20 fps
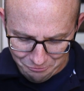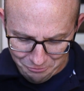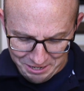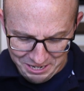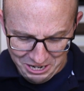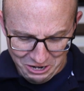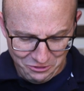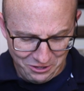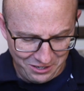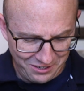
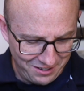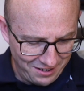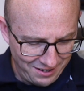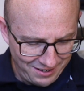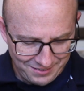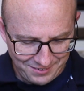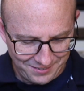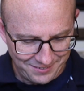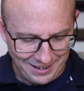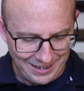We know that
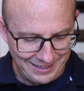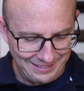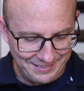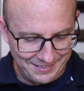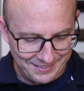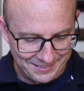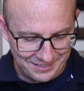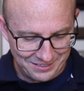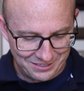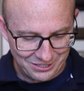God does not
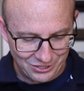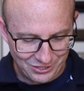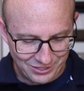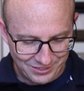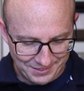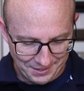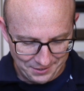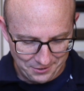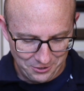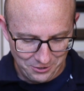listen to
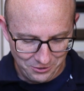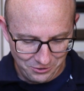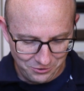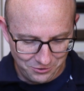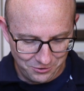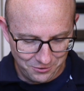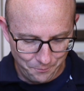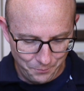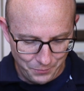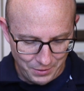
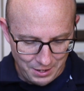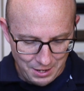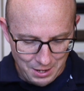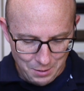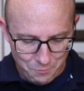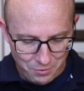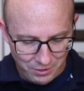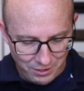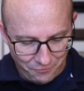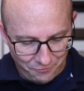sinners,
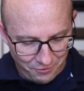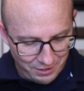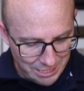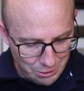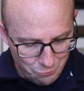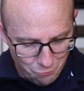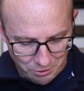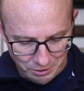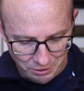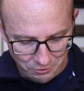but if
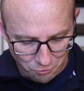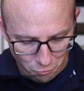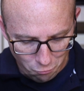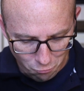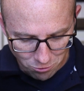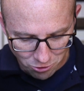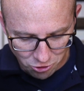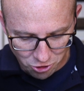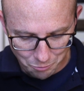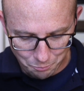anyone is a
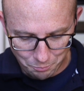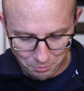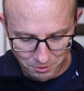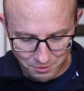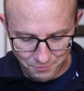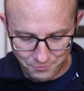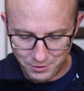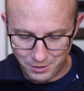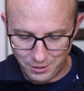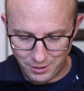
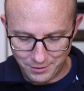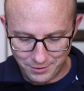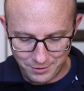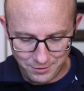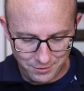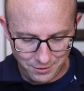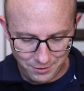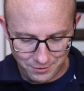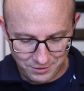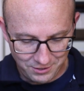worshiper of God
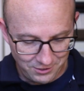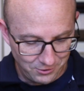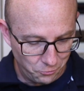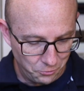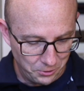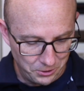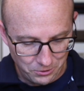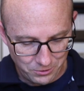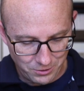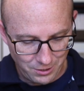and does his
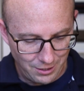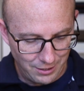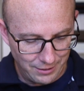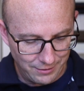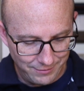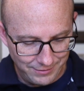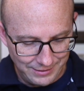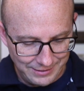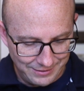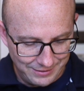will,
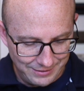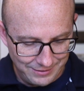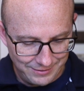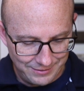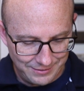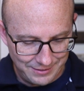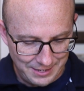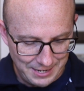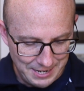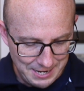God
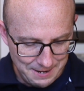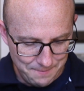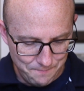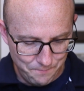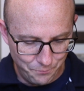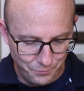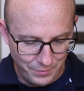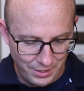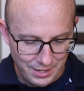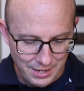listens to
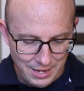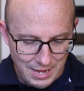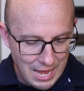him.